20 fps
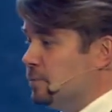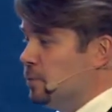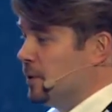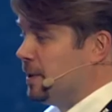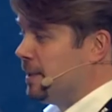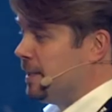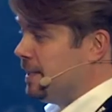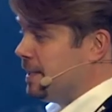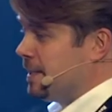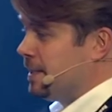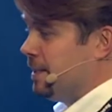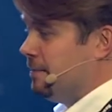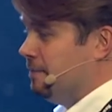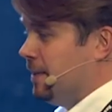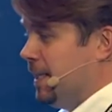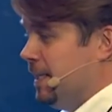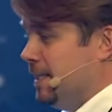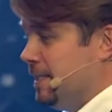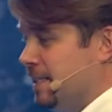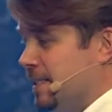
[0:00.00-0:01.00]
with these
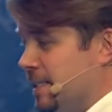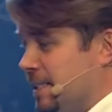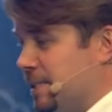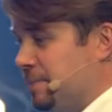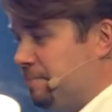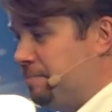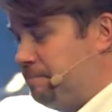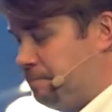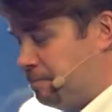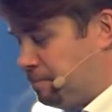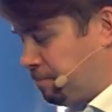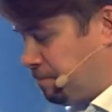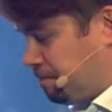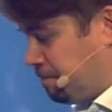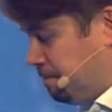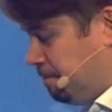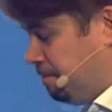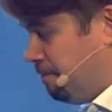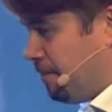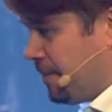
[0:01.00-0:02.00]
devices.
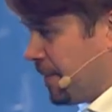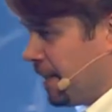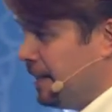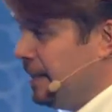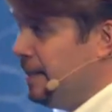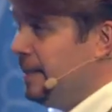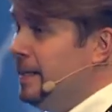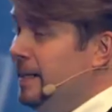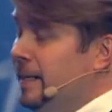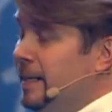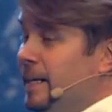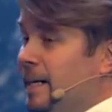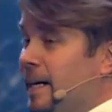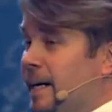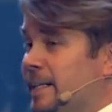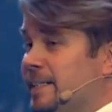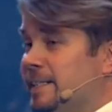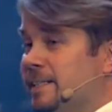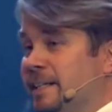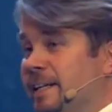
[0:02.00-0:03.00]

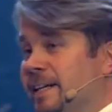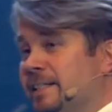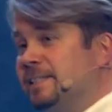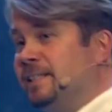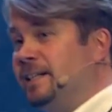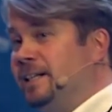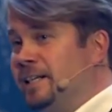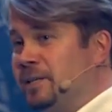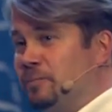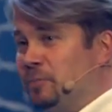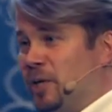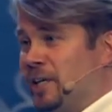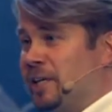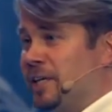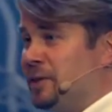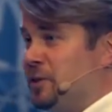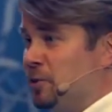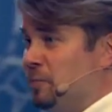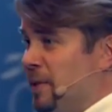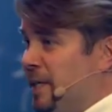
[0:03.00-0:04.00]
And it's an exciting
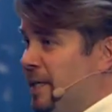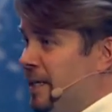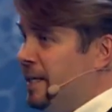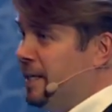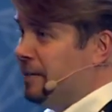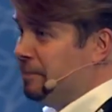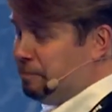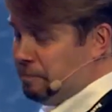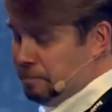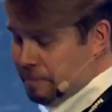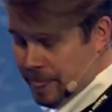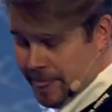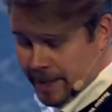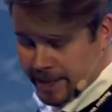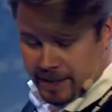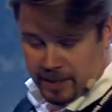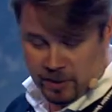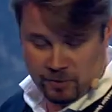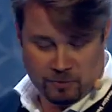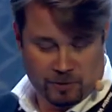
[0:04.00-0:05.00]
market to be in.
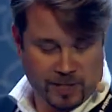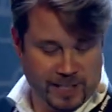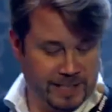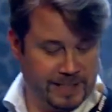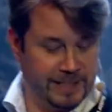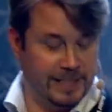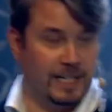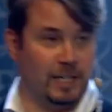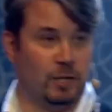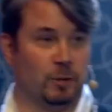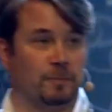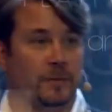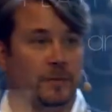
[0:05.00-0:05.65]
Right now,